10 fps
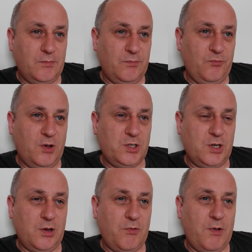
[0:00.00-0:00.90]

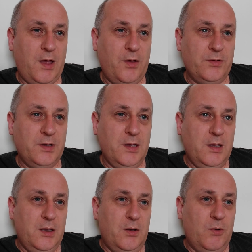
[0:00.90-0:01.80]
rushing around.
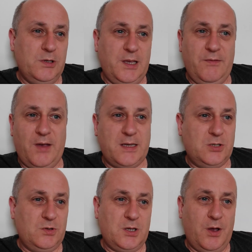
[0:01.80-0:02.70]
I always leave
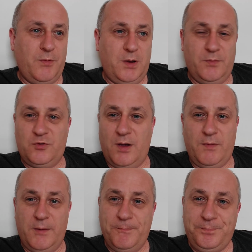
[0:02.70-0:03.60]
extra time when I'm
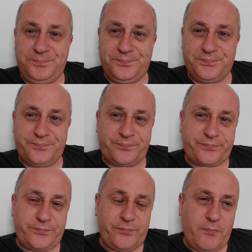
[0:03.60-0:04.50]
traveling.
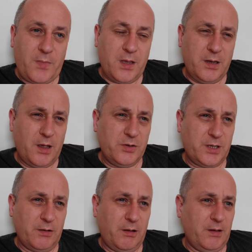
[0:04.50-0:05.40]
You know,
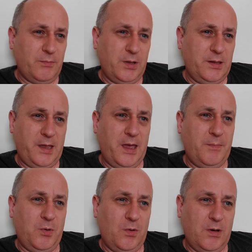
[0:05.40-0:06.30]
so like with the
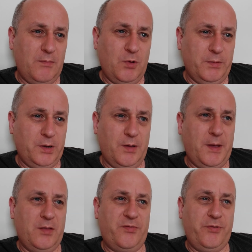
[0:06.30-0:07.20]
airport, I'm normally got
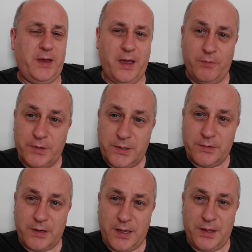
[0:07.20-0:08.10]
about three hours
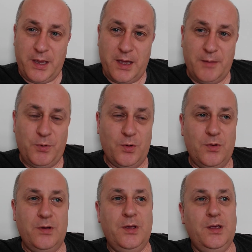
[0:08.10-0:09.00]
in the
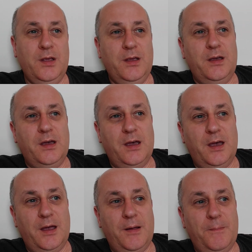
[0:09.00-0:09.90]
airport.
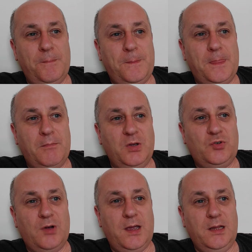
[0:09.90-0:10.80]
Um, my
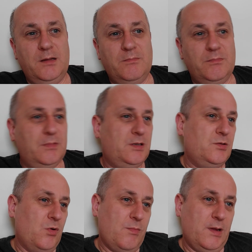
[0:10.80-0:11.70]
train is
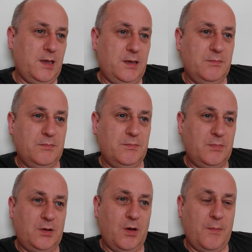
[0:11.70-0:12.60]
normally
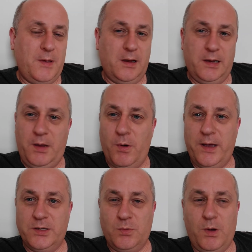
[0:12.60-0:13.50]
got a bit of
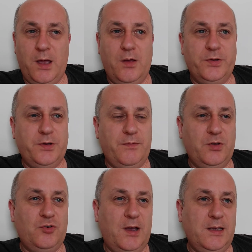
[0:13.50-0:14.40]
leeway as well, so if the
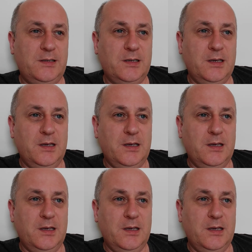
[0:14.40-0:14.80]
train's